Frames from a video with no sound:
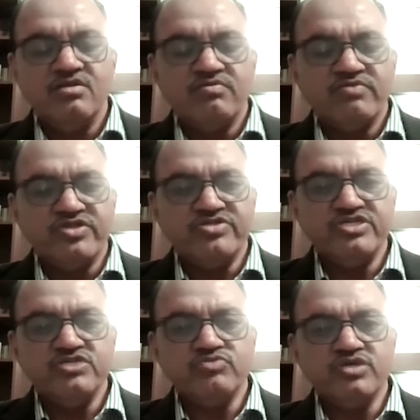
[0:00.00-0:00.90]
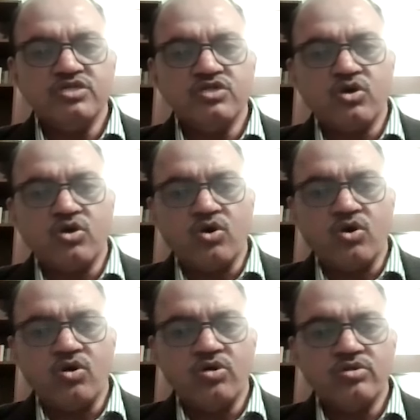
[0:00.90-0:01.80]
Whether these were
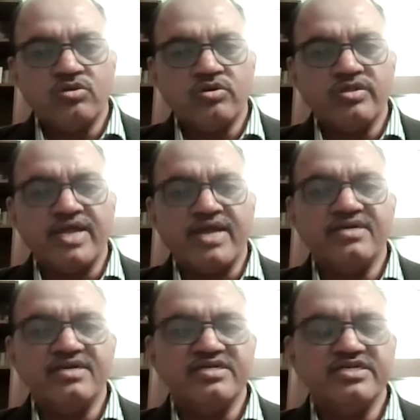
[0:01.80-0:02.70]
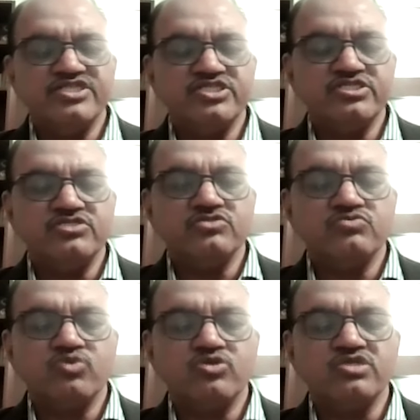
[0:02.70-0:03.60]
all or and conditions
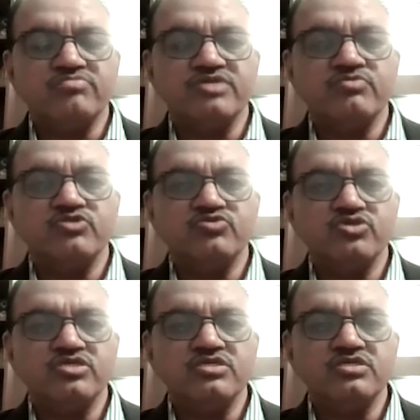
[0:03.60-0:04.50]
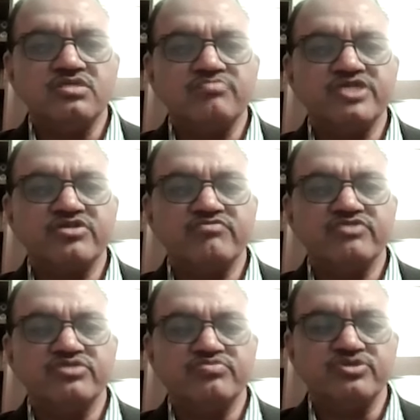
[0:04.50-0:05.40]
was something which was a subject of
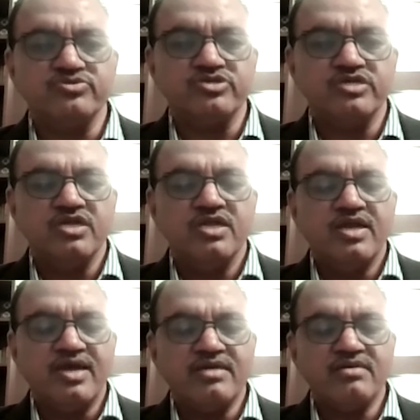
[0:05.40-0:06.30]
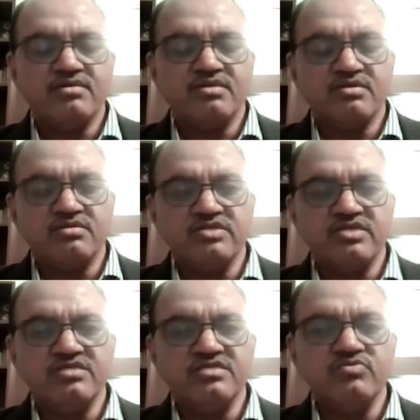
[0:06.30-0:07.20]
dispute, and there
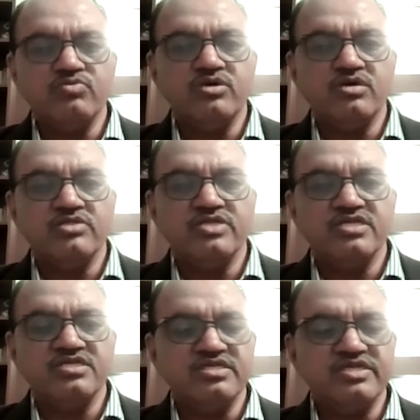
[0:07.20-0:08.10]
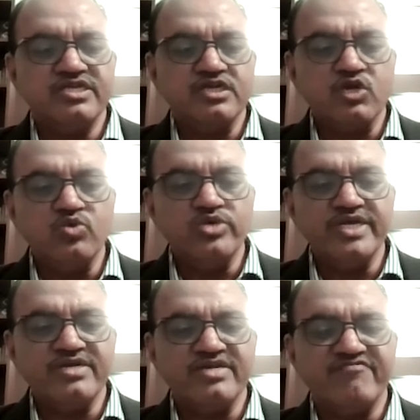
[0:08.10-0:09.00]
is a there is an
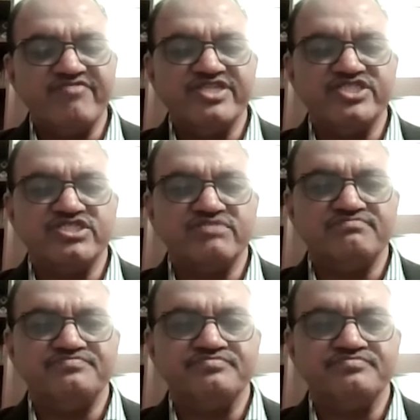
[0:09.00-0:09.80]
including definition